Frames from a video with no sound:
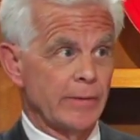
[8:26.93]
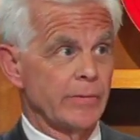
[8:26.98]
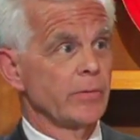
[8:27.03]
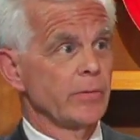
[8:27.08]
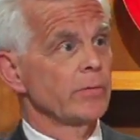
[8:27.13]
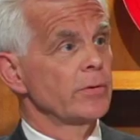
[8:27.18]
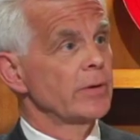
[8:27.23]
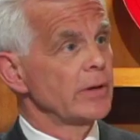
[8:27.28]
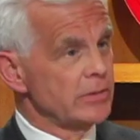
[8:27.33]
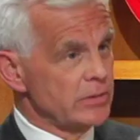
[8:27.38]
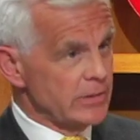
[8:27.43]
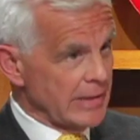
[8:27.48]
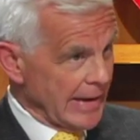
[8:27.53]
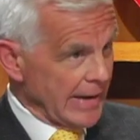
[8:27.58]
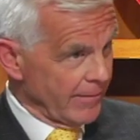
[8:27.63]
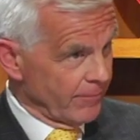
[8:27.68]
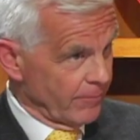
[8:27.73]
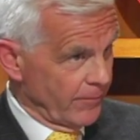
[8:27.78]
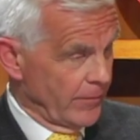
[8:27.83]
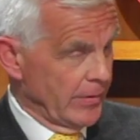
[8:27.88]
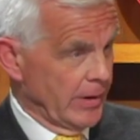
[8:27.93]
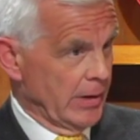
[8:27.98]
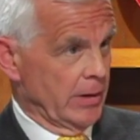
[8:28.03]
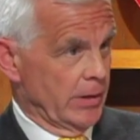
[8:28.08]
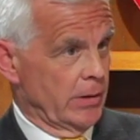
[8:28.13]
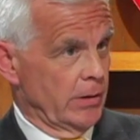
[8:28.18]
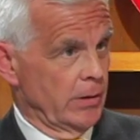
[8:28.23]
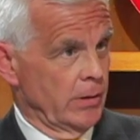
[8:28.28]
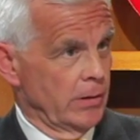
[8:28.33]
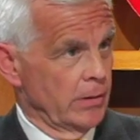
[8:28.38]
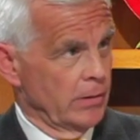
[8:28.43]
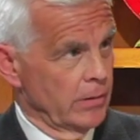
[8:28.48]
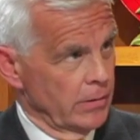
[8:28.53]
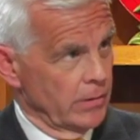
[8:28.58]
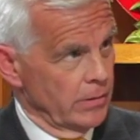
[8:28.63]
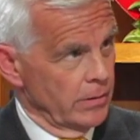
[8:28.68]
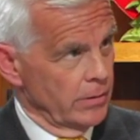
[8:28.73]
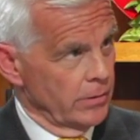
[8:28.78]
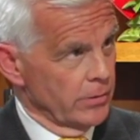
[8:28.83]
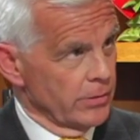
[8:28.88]
So does that fit
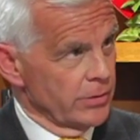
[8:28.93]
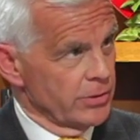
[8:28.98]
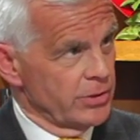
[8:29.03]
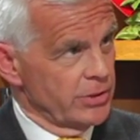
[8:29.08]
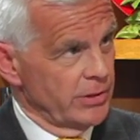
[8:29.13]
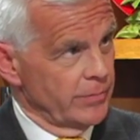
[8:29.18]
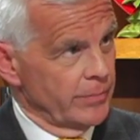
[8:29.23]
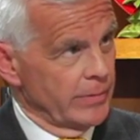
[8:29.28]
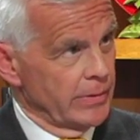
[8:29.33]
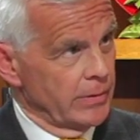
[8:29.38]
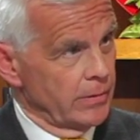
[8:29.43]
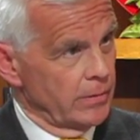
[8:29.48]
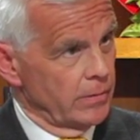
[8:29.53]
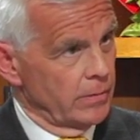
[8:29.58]
your achievement